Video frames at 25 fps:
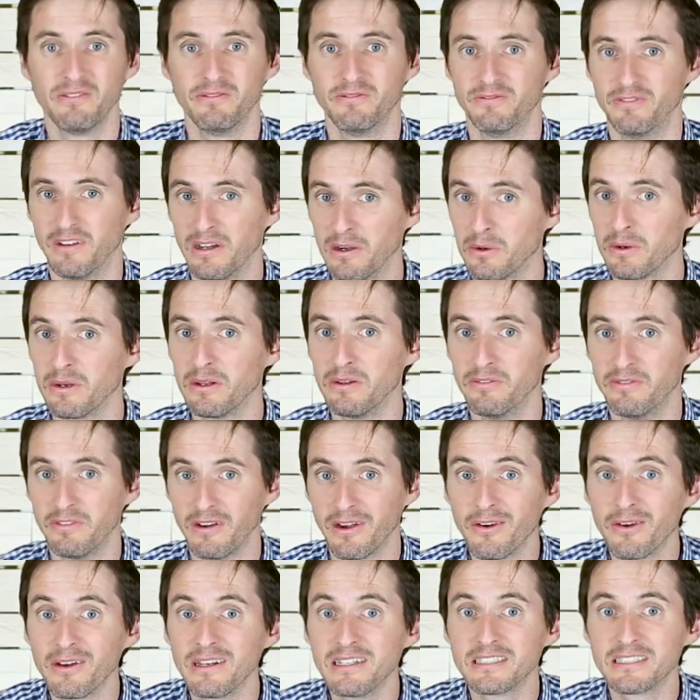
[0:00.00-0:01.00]
very,
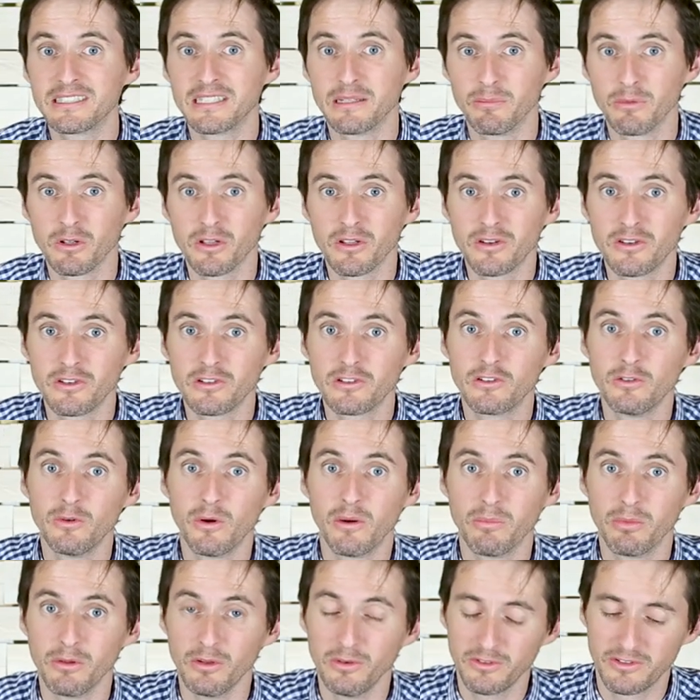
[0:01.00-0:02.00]
very similar
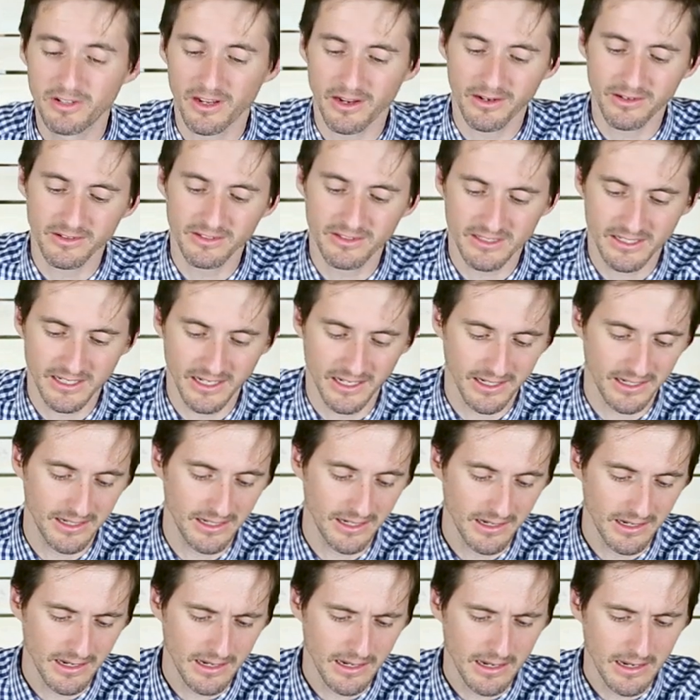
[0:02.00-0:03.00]
to a blue-tongued
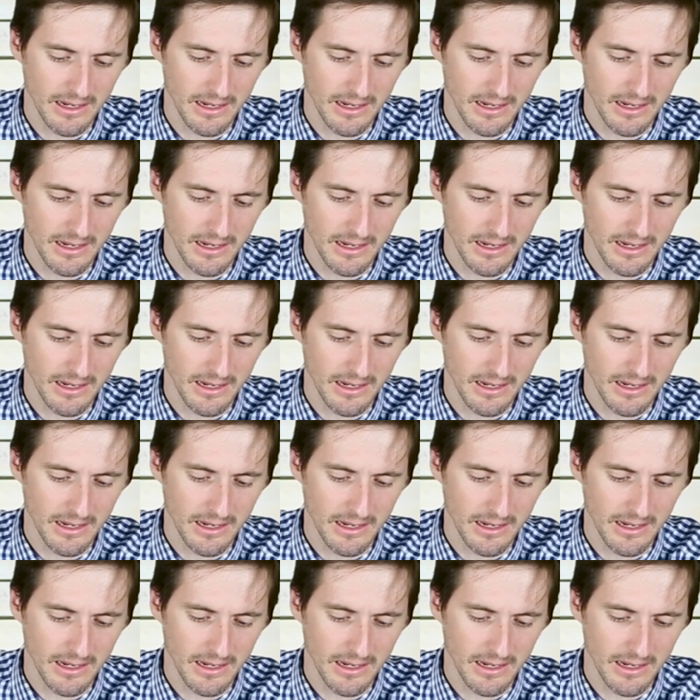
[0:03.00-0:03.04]
skink.